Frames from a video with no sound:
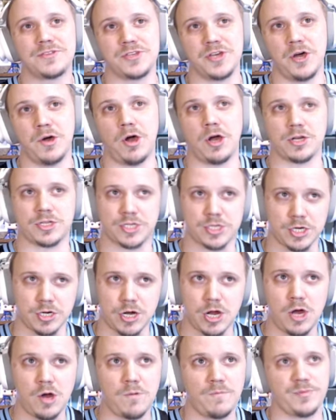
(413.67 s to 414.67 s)
So
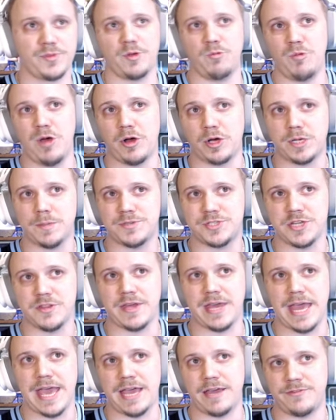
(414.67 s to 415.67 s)
Arturo, welcome to
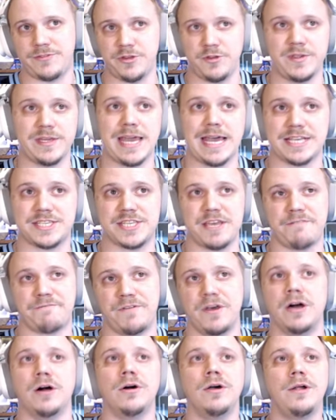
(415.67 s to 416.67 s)
the eh, to the
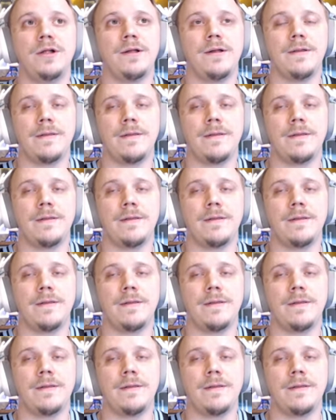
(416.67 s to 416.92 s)
SFL.